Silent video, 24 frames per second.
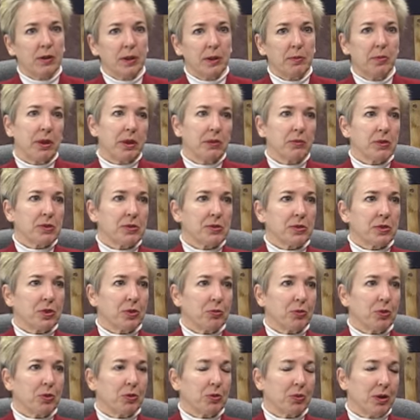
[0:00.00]
It probably wasn't a
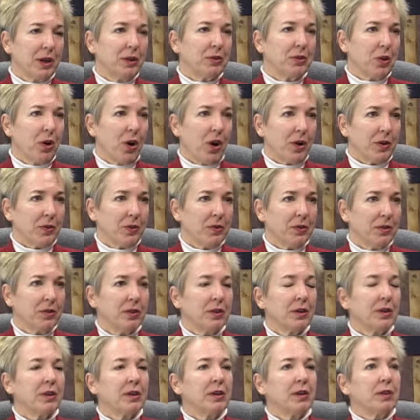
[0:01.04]
real great garden,
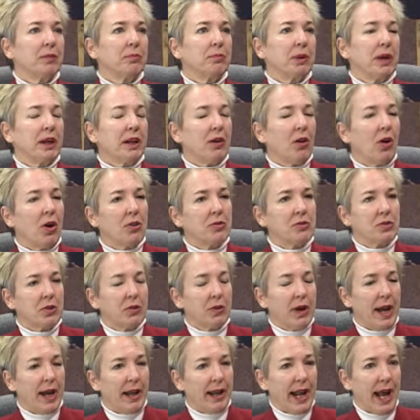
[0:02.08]
but also
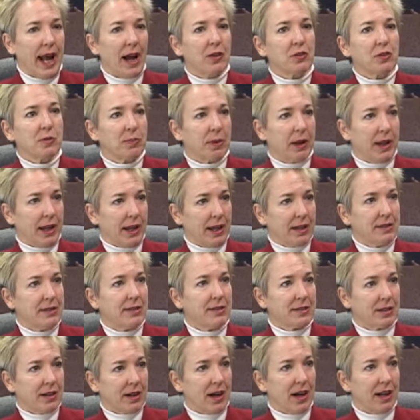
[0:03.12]
had house plants
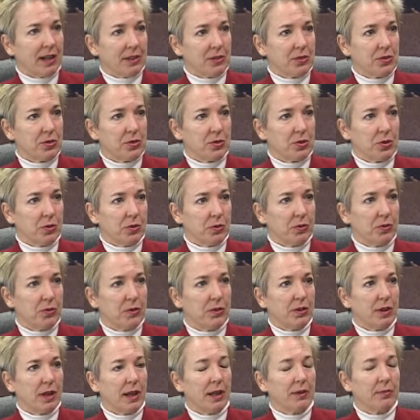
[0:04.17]
as a college
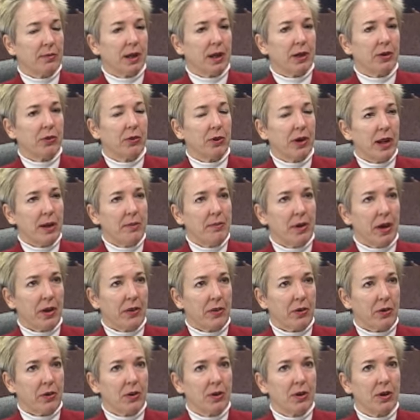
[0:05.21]
student, and my
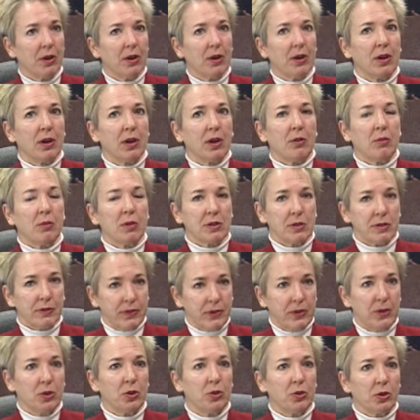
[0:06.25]
grandmother was a
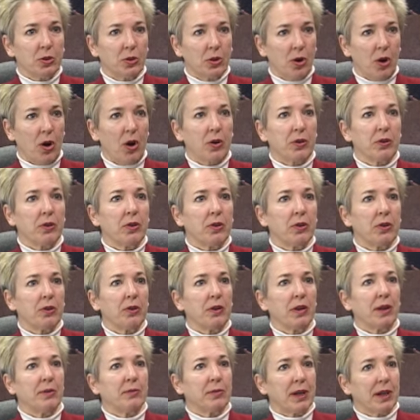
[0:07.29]
very good
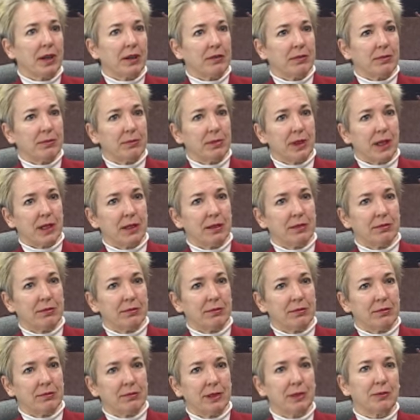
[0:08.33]
gardener, and
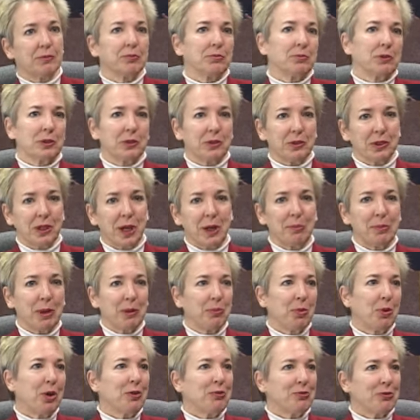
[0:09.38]
at the time my
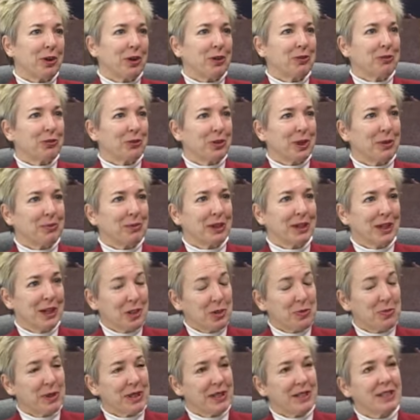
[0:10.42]
boyfriend, who's now my
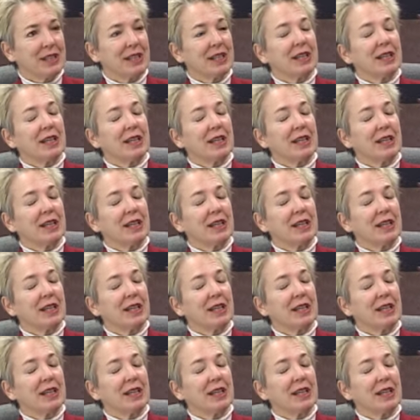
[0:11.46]
husband,